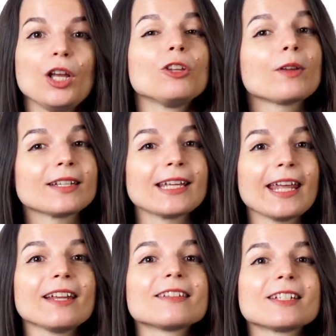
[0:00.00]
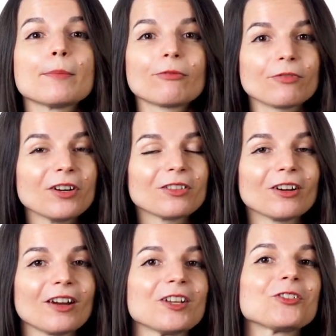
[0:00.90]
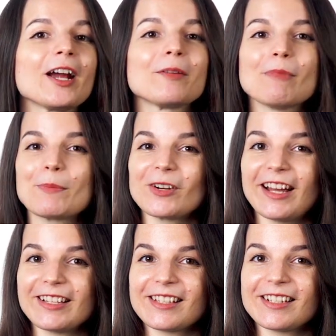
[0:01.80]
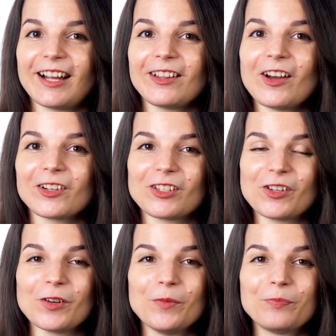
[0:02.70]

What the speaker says: You can take it a step further and try to memorize the dialogue too.